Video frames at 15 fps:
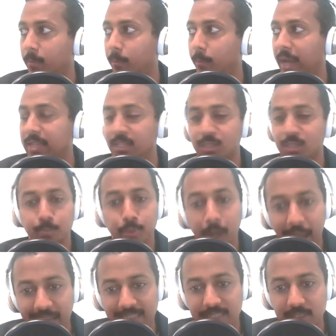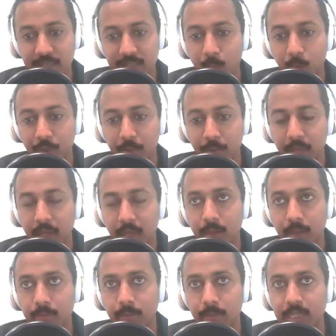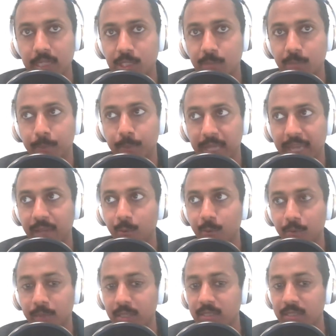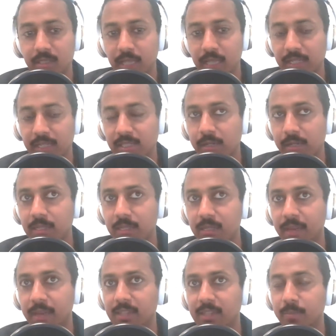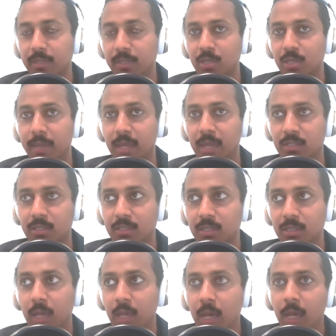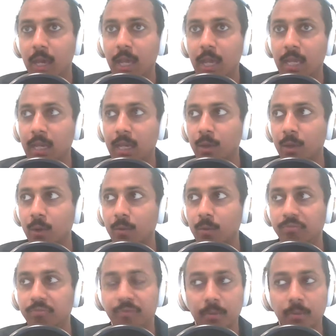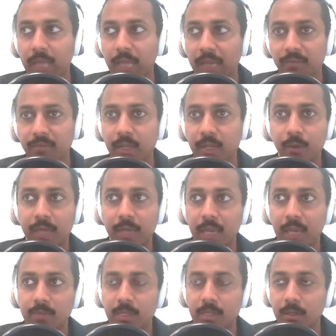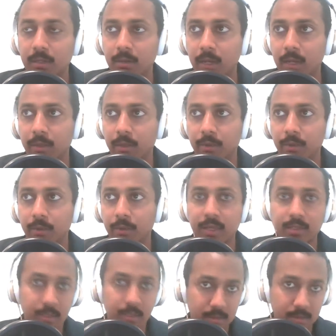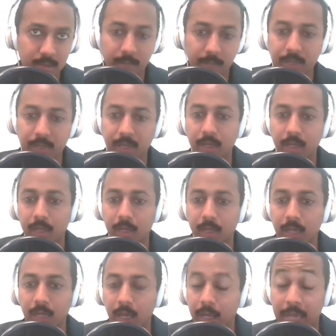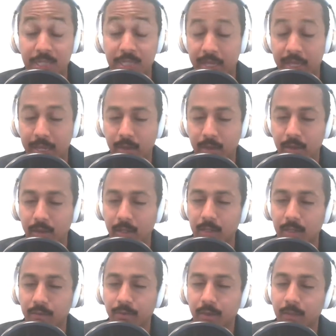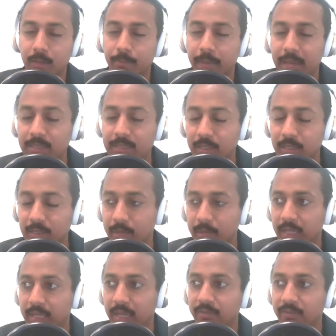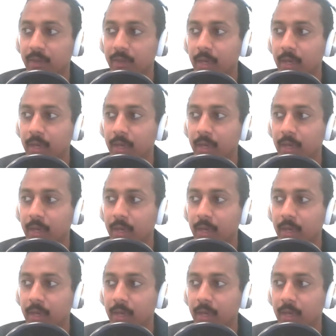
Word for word: by just practicing with me by just playing with me just like a series of exhibition matches and i know from like video games and, and other things and just uh, being an, an educator in different capacities in my life